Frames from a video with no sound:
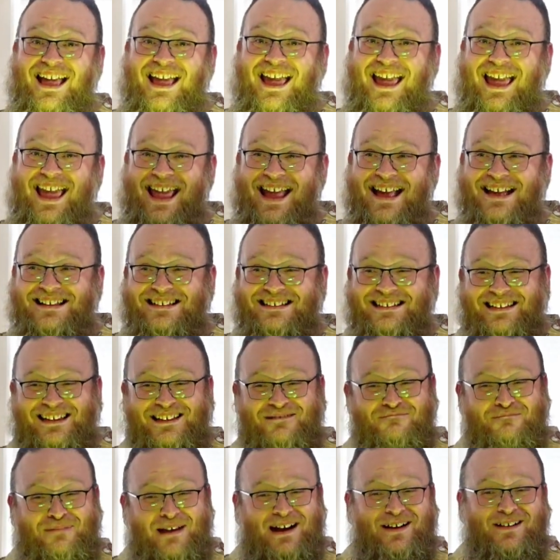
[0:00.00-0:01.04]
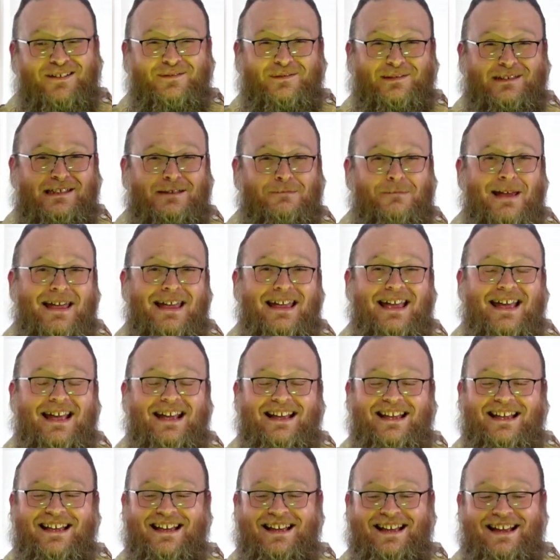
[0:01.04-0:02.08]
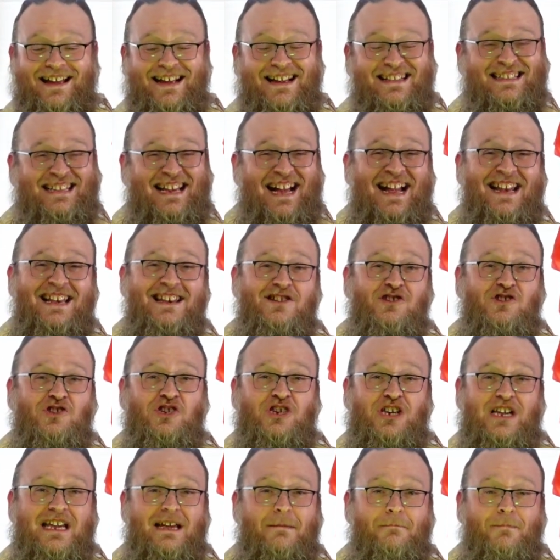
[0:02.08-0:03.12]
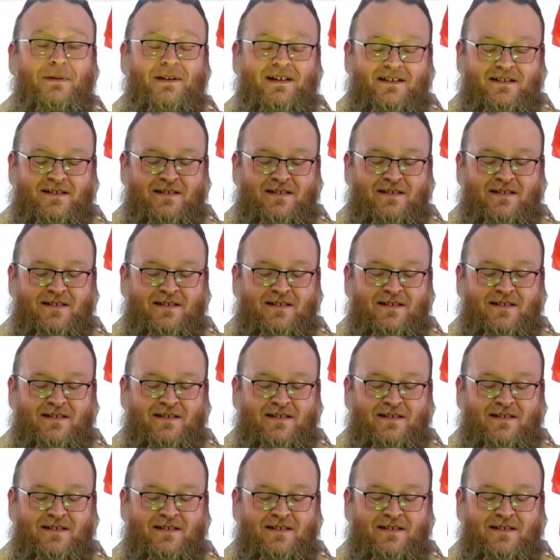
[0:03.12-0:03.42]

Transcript: And comparatively speaking, it's kind of cheap.